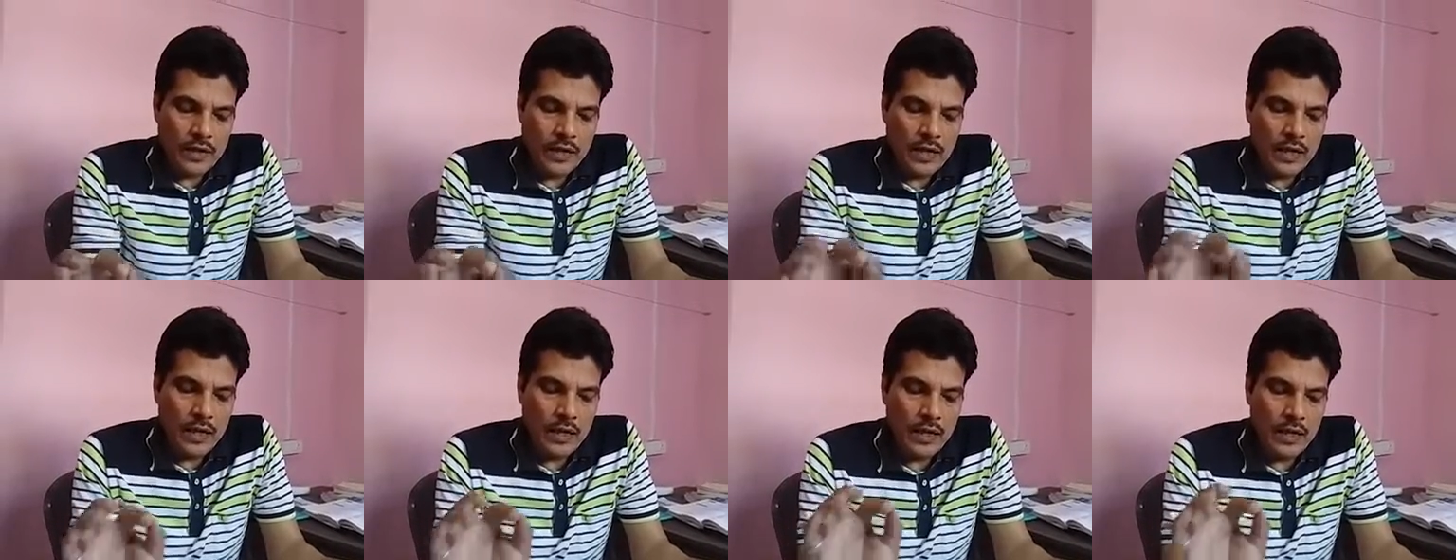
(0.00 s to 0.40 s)

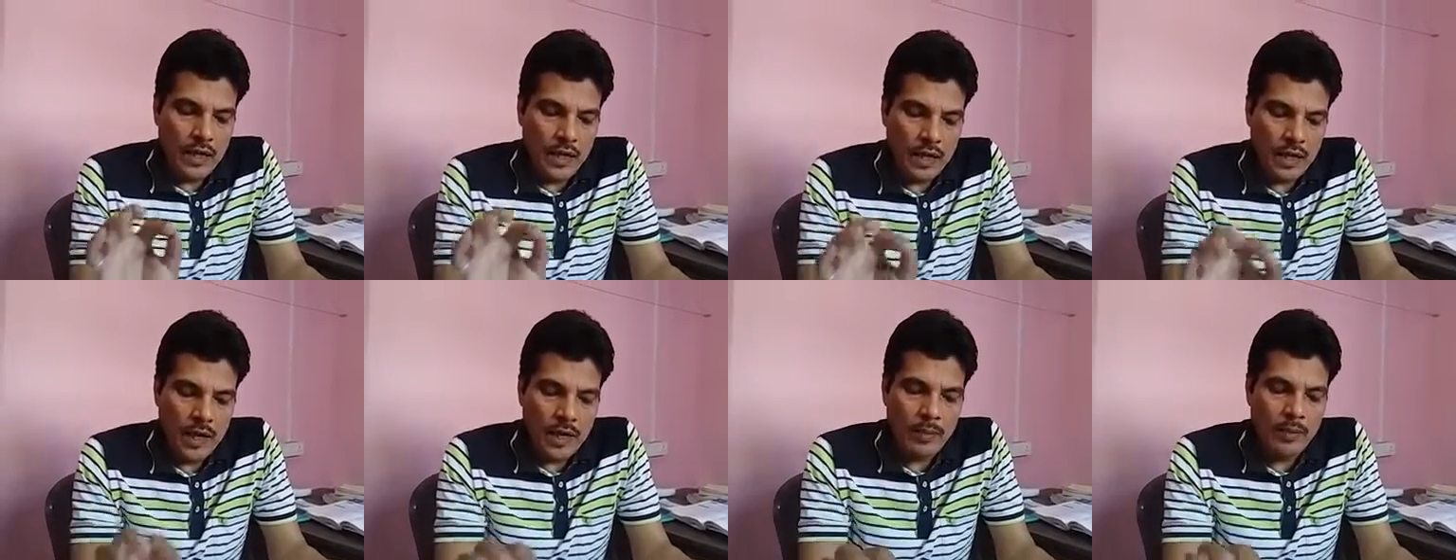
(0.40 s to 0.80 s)
and
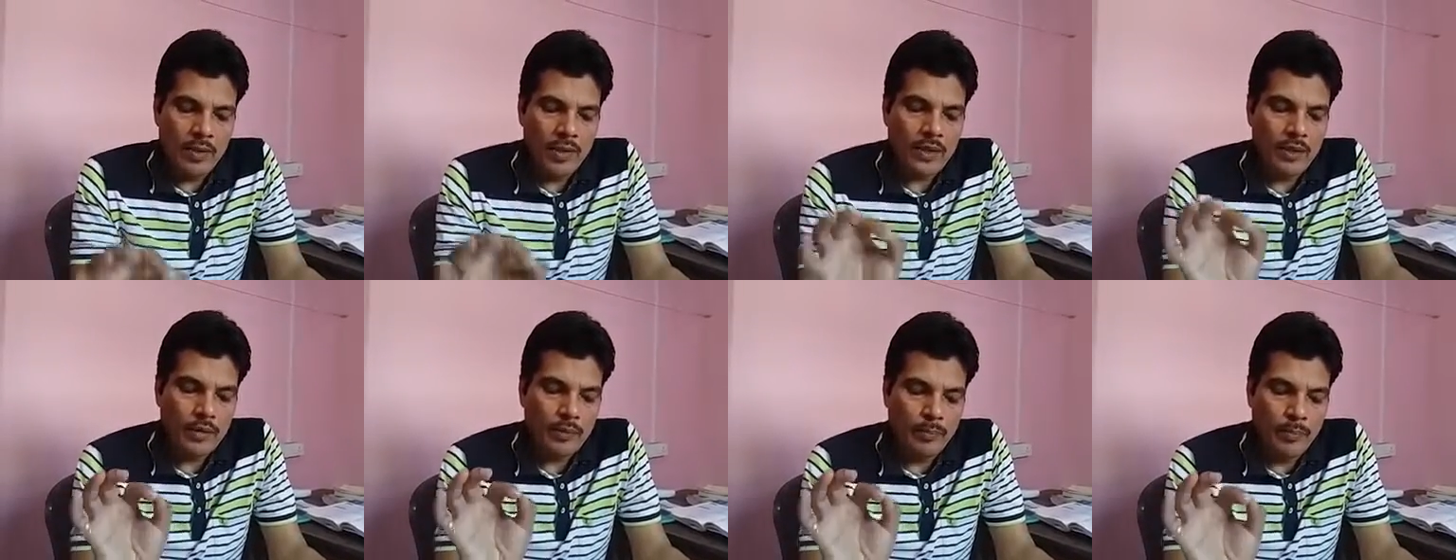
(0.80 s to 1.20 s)

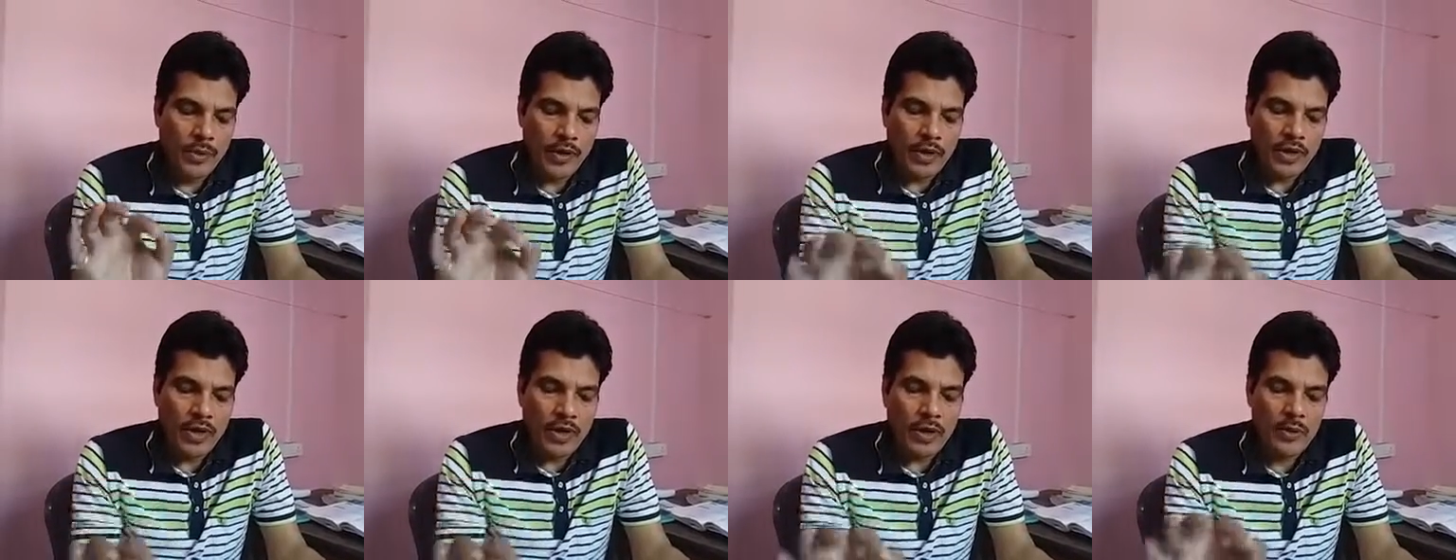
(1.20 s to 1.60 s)
having
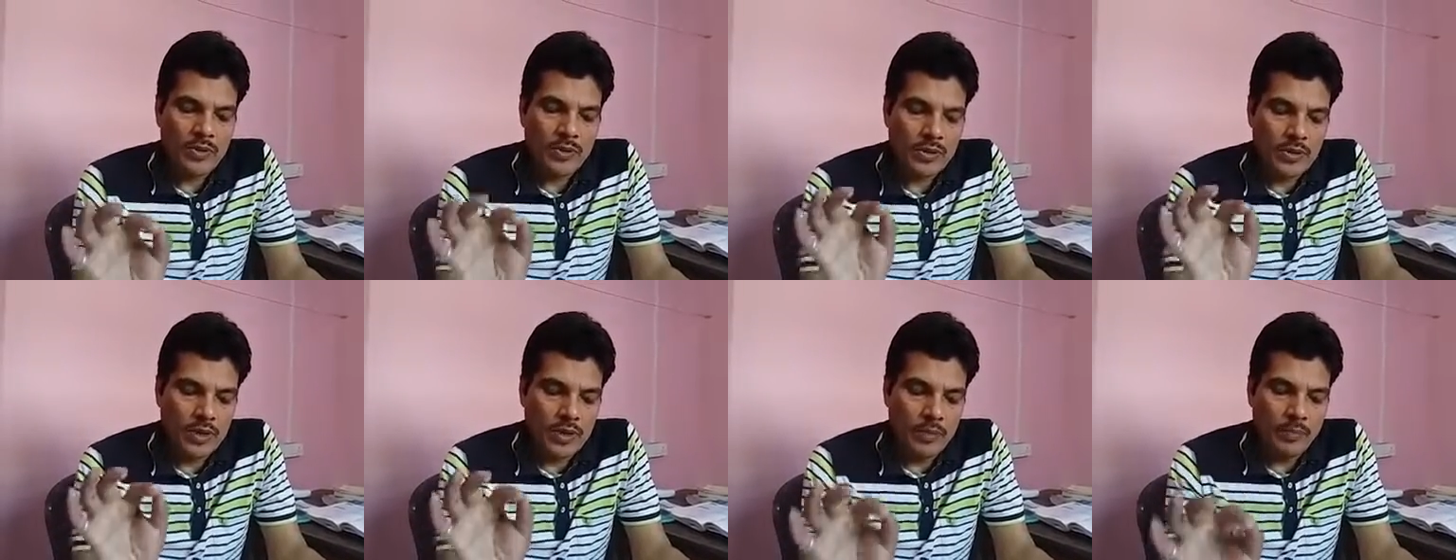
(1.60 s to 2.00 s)
perhaps
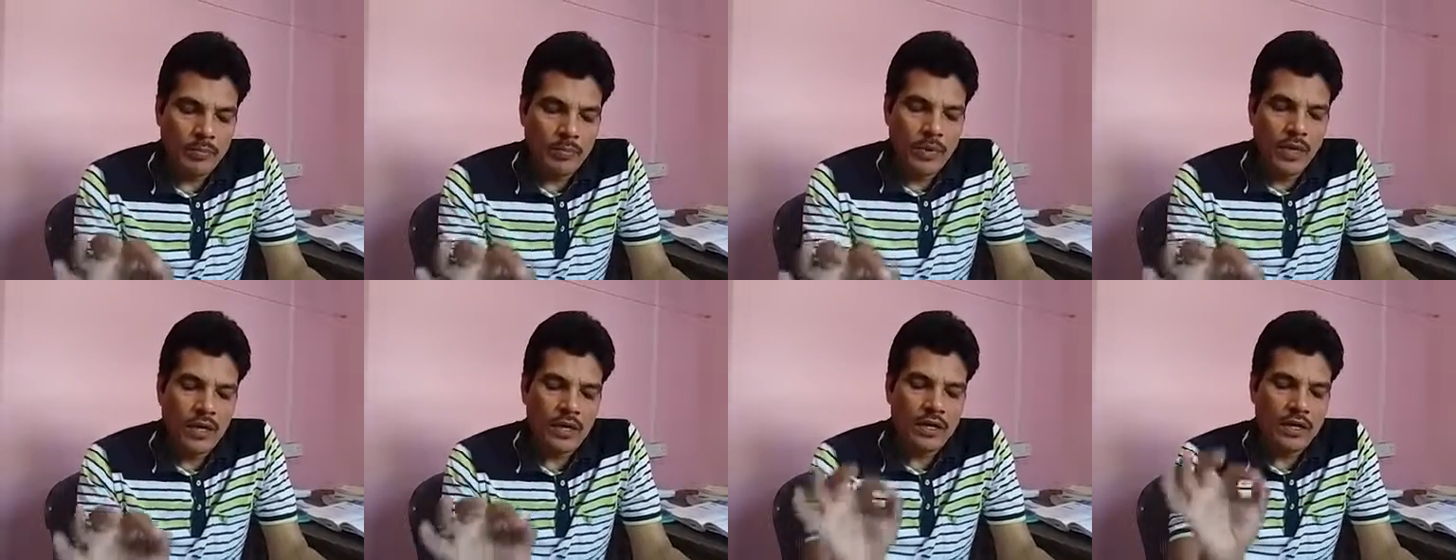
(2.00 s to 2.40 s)
the
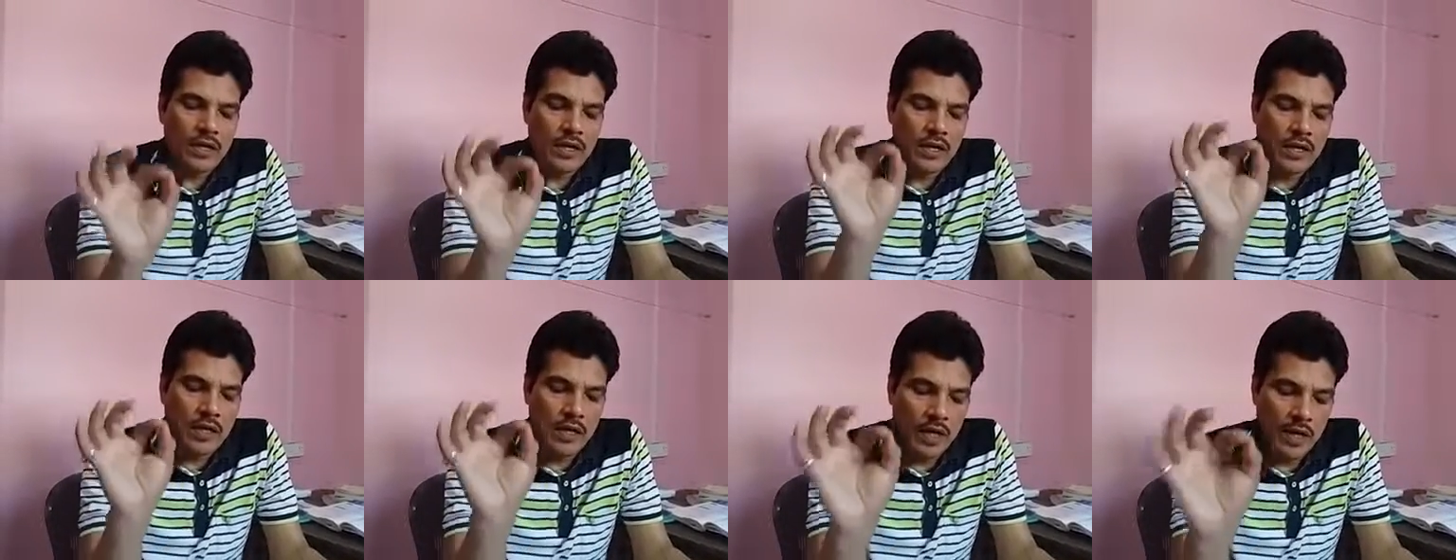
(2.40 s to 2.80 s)
better
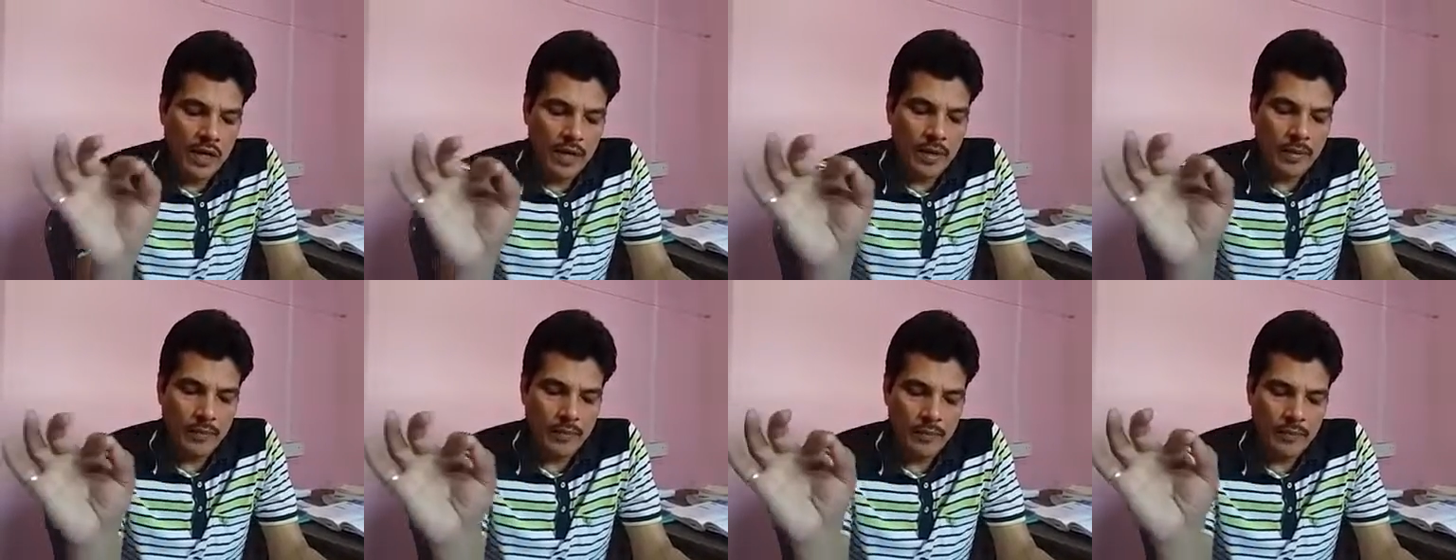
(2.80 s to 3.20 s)

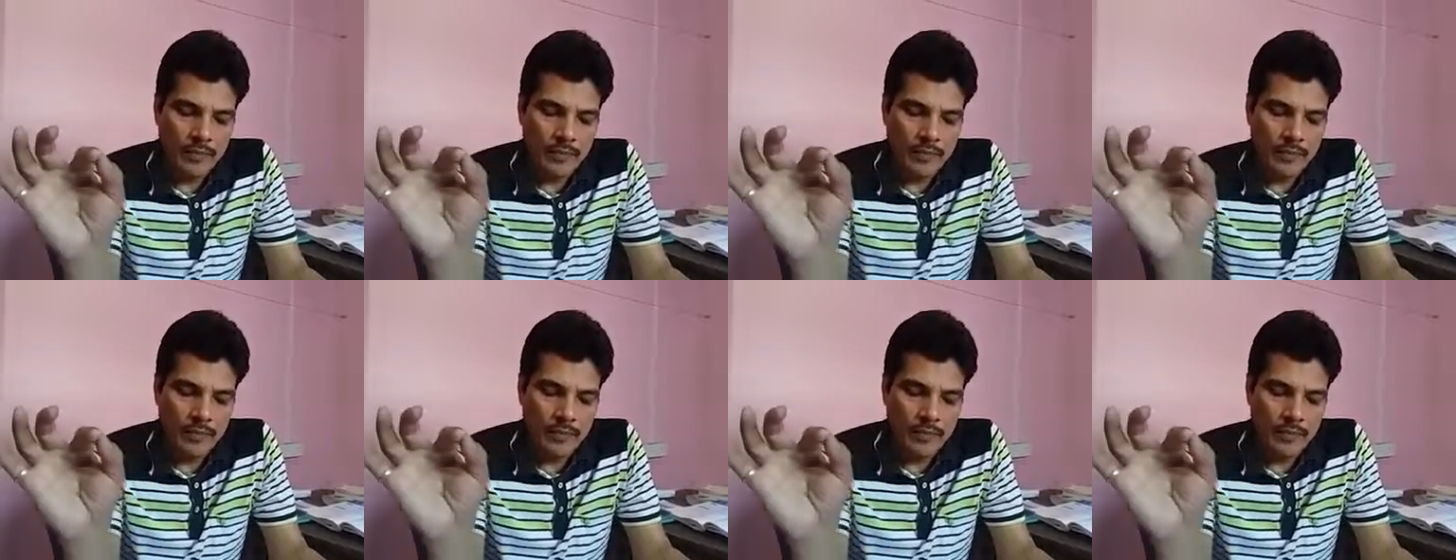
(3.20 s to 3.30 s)
claim,